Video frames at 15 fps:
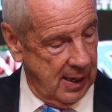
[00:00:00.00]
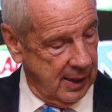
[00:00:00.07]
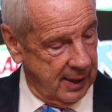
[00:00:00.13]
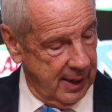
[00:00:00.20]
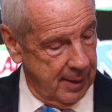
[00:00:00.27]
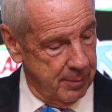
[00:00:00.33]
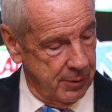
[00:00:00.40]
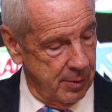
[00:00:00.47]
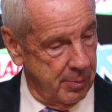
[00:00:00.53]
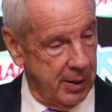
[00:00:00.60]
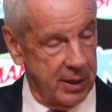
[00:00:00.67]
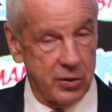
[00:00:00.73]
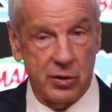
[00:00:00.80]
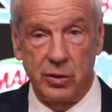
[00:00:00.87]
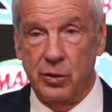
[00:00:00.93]
I gave them the
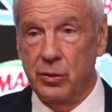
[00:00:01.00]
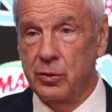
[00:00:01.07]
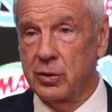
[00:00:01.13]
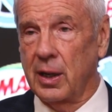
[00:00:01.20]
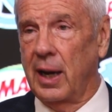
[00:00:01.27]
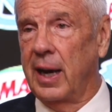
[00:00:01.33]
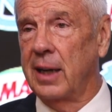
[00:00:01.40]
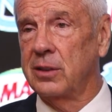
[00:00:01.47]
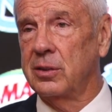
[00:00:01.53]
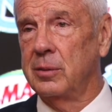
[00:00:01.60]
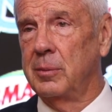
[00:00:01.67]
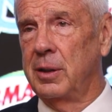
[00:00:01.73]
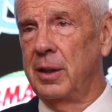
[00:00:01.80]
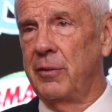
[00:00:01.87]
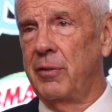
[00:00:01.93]
best news. I
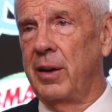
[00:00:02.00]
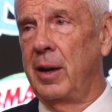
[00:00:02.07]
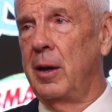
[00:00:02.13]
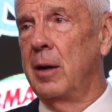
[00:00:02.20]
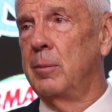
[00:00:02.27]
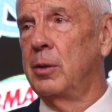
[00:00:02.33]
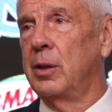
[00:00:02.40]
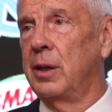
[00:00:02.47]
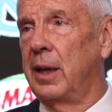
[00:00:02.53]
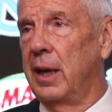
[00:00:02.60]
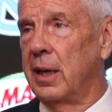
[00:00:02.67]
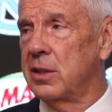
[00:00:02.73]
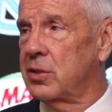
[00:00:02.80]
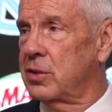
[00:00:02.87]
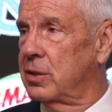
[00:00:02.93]
asked them if any of them could
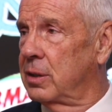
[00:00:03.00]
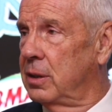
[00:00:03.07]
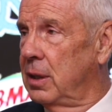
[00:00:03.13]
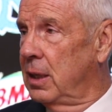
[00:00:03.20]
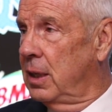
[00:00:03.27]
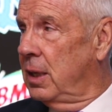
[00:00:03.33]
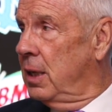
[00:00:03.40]
guess the